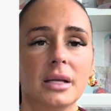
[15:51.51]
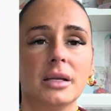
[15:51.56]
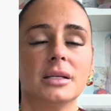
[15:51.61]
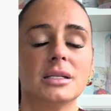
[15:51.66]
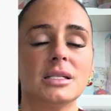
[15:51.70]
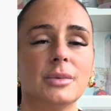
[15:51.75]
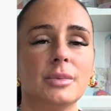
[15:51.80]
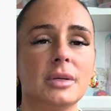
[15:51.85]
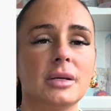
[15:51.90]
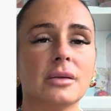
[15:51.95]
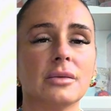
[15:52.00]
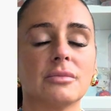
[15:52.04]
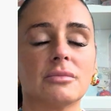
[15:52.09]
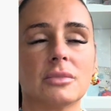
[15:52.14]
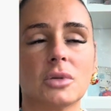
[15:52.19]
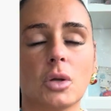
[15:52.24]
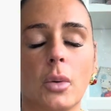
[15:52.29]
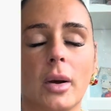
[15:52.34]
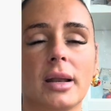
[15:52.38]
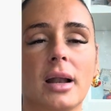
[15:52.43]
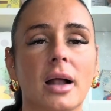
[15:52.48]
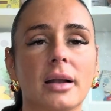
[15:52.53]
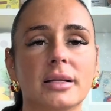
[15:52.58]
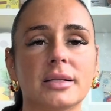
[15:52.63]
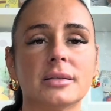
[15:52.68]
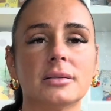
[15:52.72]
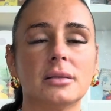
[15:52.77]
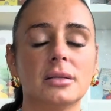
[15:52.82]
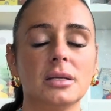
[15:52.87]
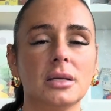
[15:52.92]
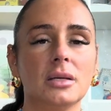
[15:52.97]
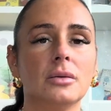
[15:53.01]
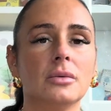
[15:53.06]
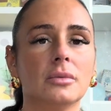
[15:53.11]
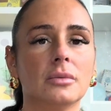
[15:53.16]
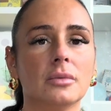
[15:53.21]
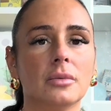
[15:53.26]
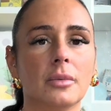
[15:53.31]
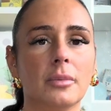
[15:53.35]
to be quite honest, the